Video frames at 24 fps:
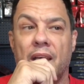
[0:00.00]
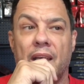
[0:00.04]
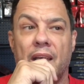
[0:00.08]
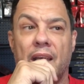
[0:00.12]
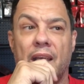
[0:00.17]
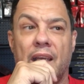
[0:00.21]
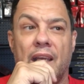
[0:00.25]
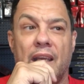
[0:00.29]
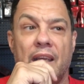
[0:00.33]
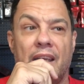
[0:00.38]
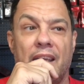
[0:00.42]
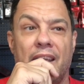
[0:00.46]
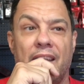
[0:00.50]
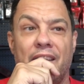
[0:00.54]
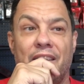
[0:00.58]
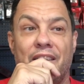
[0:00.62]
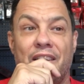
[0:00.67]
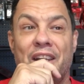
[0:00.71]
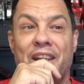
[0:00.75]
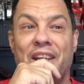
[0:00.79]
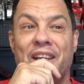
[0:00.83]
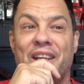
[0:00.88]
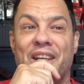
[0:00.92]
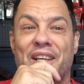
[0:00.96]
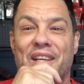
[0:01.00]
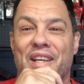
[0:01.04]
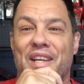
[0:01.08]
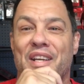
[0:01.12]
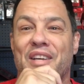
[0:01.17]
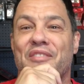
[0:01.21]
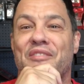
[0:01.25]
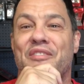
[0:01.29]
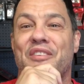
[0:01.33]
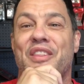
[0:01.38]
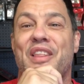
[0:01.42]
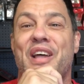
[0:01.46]
And
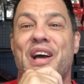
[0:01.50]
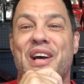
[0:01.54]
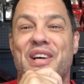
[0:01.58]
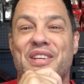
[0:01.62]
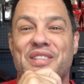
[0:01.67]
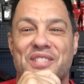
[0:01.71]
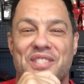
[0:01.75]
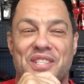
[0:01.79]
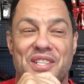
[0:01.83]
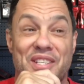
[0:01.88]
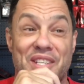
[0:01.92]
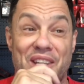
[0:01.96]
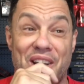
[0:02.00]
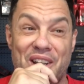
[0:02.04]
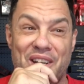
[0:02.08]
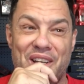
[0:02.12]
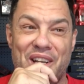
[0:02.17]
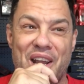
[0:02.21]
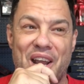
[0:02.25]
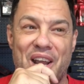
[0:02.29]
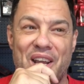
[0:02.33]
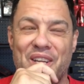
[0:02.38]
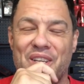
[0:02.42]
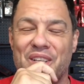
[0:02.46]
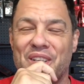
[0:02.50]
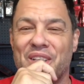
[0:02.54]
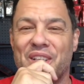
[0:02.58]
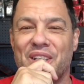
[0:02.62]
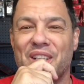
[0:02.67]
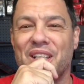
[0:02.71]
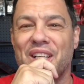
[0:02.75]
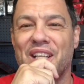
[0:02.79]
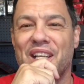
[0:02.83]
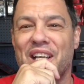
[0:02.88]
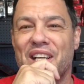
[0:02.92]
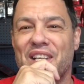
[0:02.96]
for those that don't know,
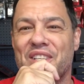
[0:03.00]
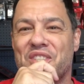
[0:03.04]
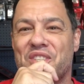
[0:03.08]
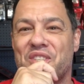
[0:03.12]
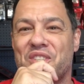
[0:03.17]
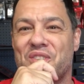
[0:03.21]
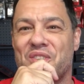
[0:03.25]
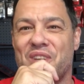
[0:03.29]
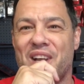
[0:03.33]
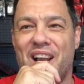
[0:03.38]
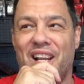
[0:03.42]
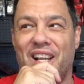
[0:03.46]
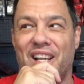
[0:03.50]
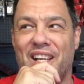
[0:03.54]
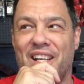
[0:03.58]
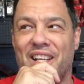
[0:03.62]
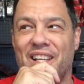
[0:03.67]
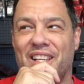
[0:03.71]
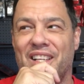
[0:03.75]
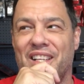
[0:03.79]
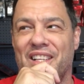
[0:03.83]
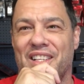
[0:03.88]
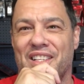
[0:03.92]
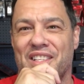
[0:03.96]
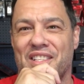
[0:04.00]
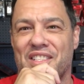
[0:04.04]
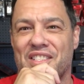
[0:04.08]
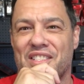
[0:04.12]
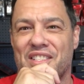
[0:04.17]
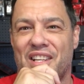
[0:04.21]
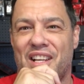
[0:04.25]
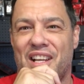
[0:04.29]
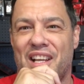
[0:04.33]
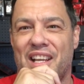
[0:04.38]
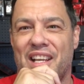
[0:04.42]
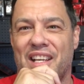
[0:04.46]
Australia is
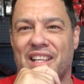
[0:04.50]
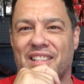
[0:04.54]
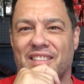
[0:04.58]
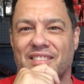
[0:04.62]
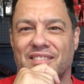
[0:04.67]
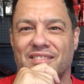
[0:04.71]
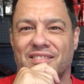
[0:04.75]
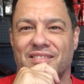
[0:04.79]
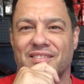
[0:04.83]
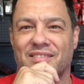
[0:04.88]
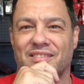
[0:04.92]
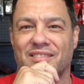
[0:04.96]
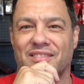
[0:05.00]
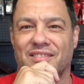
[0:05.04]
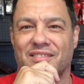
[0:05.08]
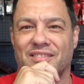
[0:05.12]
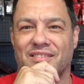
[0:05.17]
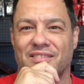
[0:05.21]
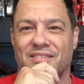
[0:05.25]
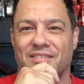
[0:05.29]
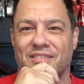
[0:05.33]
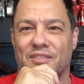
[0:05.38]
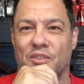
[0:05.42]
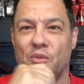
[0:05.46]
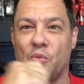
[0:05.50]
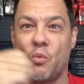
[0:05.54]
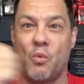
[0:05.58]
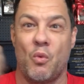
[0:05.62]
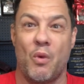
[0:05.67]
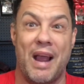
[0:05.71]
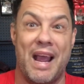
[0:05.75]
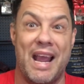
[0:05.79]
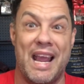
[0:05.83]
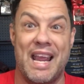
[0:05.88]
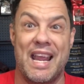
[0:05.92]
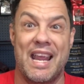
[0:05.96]
like
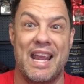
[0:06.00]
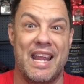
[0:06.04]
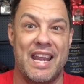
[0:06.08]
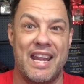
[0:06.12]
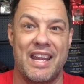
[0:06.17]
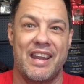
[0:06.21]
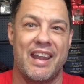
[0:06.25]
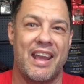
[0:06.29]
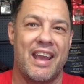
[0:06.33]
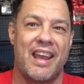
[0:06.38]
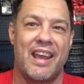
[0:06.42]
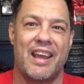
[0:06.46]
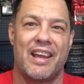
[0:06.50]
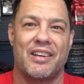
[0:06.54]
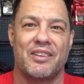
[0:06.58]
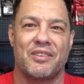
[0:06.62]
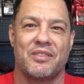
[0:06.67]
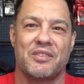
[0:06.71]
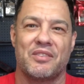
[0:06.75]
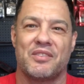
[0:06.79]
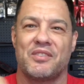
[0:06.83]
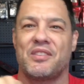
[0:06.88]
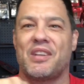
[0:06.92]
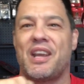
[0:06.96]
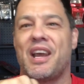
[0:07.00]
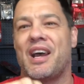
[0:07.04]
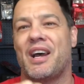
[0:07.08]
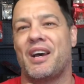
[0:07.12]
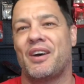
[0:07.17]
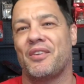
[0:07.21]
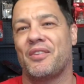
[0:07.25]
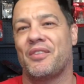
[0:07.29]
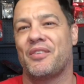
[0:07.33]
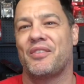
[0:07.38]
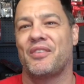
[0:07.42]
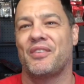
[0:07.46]
way down
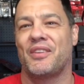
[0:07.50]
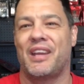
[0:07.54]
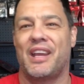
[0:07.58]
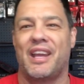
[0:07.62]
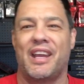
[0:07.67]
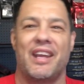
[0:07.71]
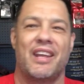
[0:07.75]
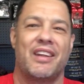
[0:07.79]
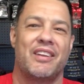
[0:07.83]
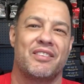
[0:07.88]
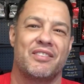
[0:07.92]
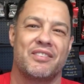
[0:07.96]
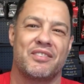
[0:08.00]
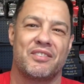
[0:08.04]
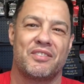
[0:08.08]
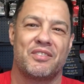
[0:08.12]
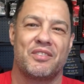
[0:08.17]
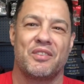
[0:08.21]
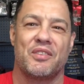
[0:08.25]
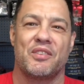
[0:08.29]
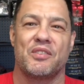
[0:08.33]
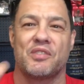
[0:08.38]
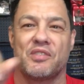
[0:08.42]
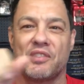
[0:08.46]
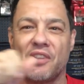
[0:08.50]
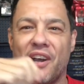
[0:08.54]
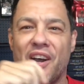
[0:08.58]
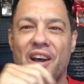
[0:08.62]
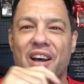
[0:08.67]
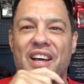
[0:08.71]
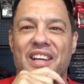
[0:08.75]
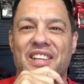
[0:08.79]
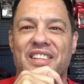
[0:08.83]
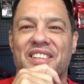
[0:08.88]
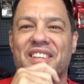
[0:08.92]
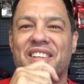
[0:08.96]
south and to the
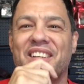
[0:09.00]
side,